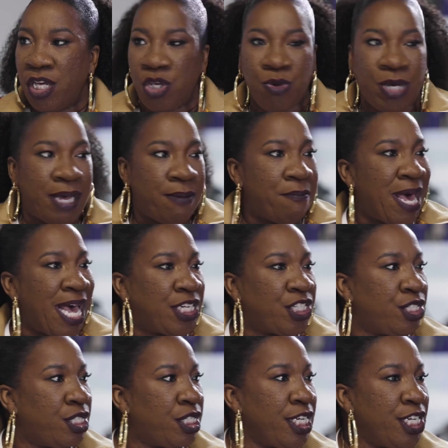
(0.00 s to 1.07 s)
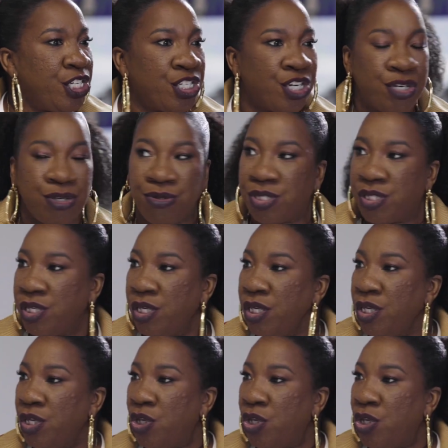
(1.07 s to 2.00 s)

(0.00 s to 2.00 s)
You get matching t-shirts,